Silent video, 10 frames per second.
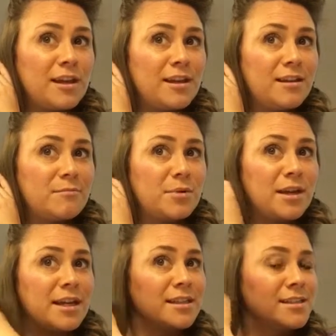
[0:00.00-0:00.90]
it in
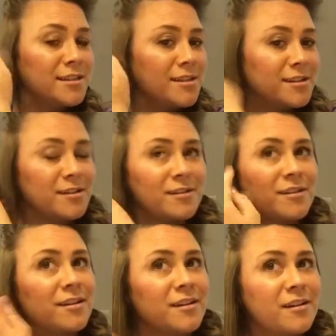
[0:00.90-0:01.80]
place
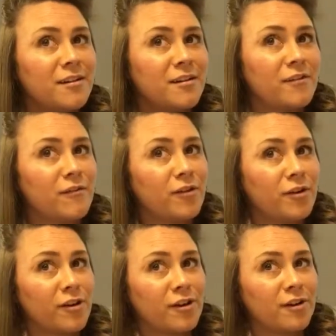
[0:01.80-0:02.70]

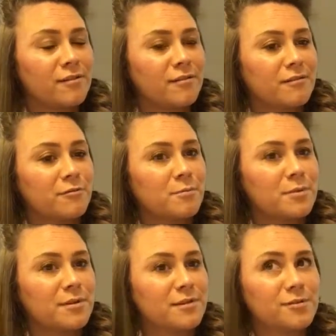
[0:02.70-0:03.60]
for, oop,
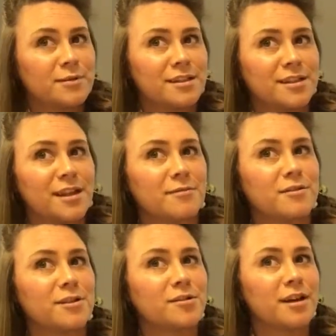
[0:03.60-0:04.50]
twisted that one
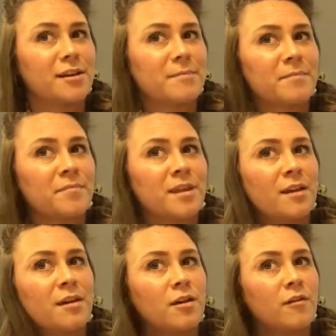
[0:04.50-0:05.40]
too tight,
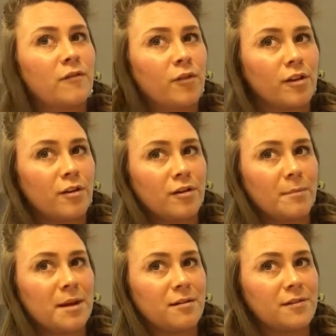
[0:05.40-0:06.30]
for a long
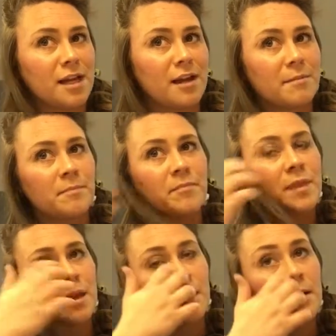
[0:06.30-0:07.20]
amount of time.
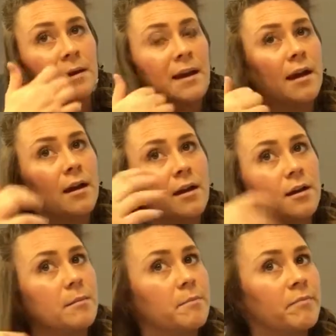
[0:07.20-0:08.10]

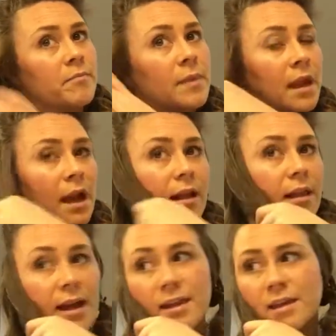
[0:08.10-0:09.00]
I
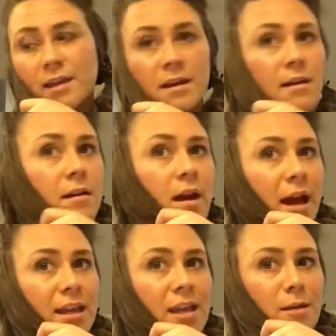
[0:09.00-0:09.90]
like that
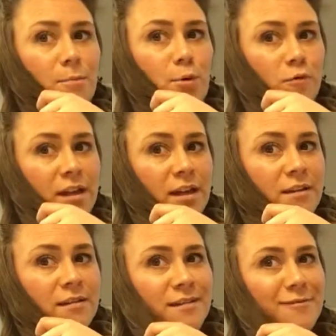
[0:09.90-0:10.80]
I keep moving
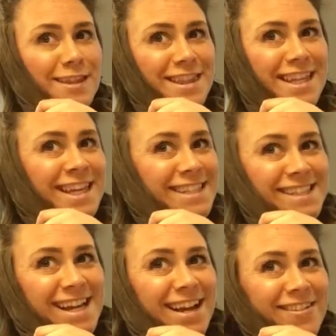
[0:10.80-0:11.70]
with
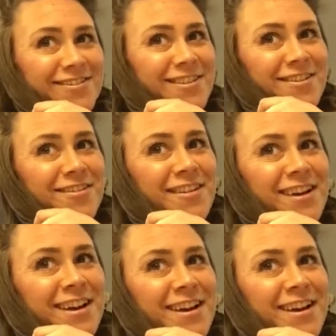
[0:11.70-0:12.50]
this. I don't know,